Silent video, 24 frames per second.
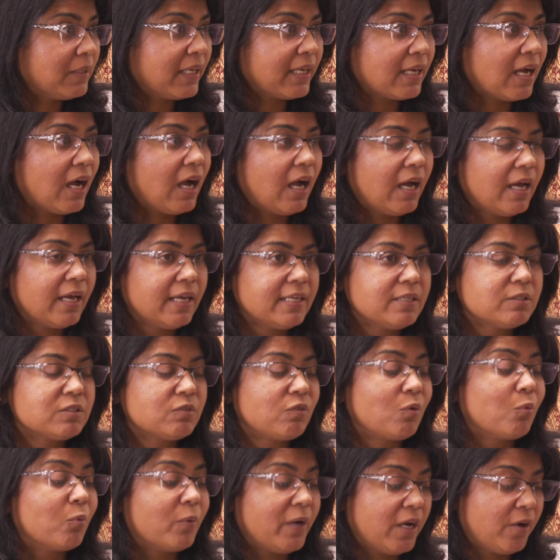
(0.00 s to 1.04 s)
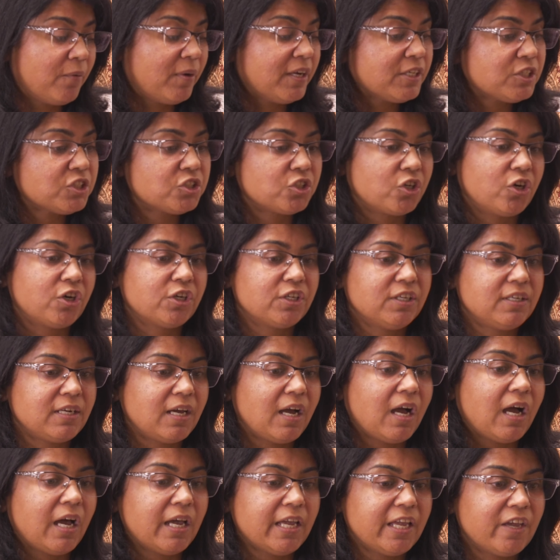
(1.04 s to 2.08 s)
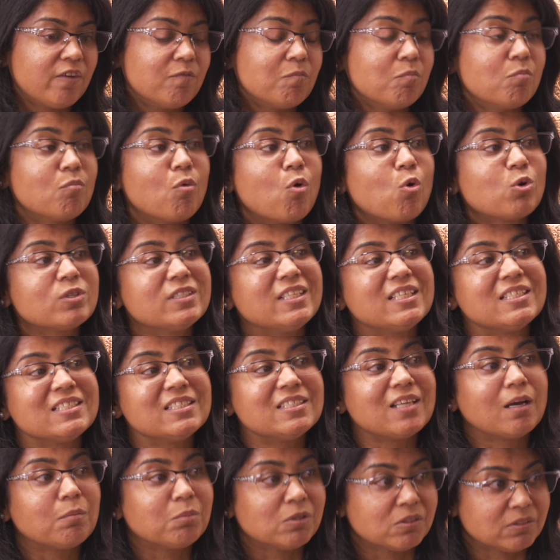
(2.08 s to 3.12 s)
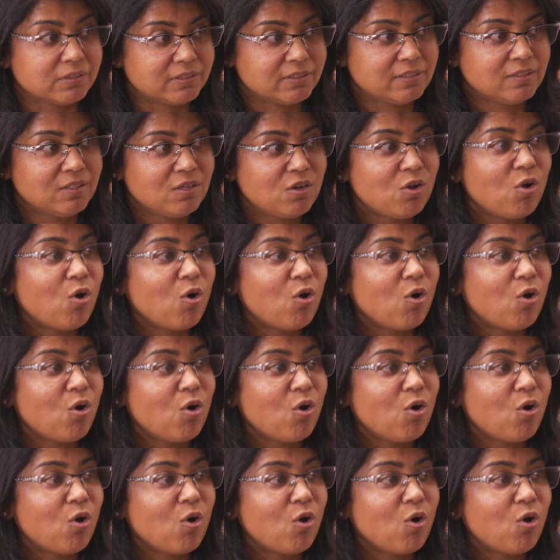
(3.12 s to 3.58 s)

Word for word: Like I, from where I started, I have more than doubled